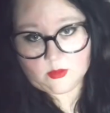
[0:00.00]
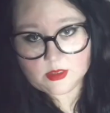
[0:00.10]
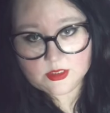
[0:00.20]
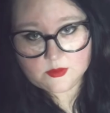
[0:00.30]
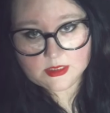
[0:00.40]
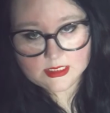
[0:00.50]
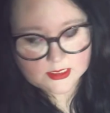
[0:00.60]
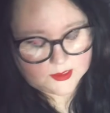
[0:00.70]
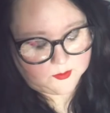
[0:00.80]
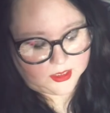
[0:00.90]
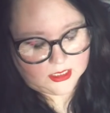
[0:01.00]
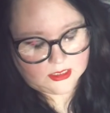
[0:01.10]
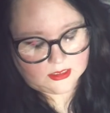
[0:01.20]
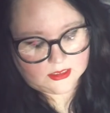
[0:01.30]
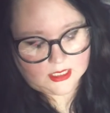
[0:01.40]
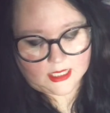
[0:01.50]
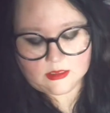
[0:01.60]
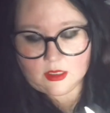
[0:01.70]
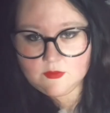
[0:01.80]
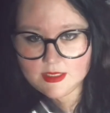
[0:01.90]
do with these, but I
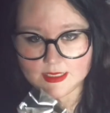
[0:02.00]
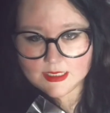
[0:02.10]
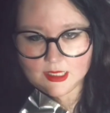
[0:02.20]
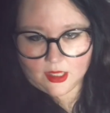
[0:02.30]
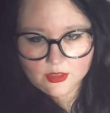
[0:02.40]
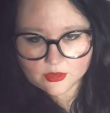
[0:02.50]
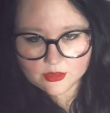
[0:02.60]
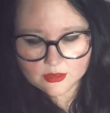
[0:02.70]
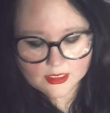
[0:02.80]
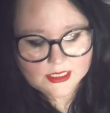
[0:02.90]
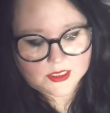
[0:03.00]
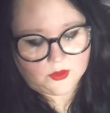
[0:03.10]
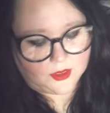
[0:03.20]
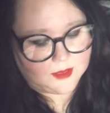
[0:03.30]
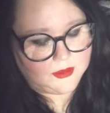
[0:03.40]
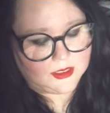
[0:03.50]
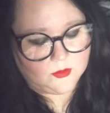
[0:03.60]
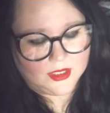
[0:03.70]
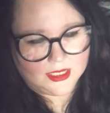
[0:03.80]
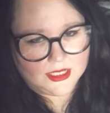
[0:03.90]
love this color, and so I kept thinking, what
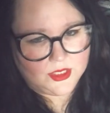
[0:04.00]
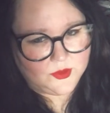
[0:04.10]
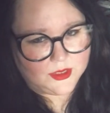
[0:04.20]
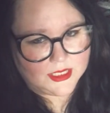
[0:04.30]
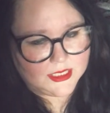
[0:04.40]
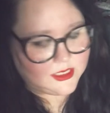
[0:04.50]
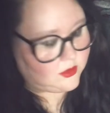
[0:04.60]
can I do with this? So